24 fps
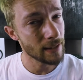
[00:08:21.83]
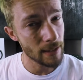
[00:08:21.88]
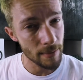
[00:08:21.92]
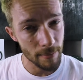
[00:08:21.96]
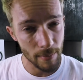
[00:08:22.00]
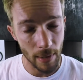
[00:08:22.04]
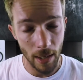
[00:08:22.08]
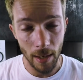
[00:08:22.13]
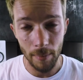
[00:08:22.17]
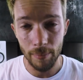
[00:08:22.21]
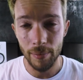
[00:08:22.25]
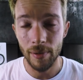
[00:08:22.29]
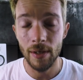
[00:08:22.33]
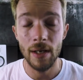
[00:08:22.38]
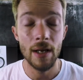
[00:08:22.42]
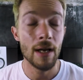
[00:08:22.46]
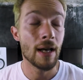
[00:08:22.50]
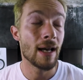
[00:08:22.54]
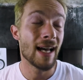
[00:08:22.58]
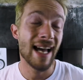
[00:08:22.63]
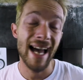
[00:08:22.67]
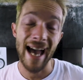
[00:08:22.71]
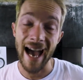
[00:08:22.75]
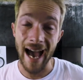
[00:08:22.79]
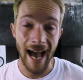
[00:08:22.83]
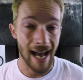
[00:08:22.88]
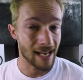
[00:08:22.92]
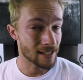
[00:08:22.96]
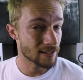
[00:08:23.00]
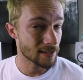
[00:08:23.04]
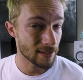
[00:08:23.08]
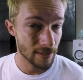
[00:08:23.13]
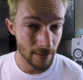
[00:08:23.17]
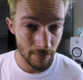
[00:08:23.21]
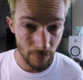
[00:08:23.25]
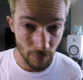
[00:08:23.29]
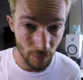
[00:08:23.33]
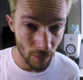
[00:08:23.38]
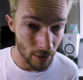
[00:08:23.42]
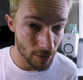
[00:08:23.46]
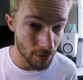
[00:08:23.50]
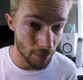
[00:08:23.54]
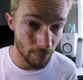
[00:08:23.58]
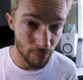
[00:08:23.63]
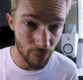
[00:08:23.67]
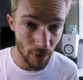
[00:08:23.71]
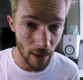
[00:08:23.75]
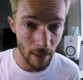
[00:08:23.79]
them up, ask them what
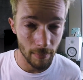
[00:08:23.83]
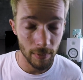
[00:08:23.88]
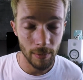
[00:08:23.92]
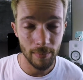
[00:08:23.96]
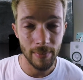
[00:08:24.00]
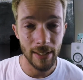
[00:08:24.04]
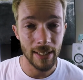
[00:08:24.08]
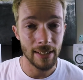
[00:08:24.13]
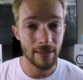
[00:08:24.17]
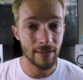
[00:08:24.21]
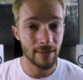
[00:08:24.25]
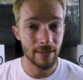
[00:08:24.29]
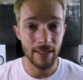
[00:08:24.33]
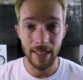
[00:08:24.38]
the problem is.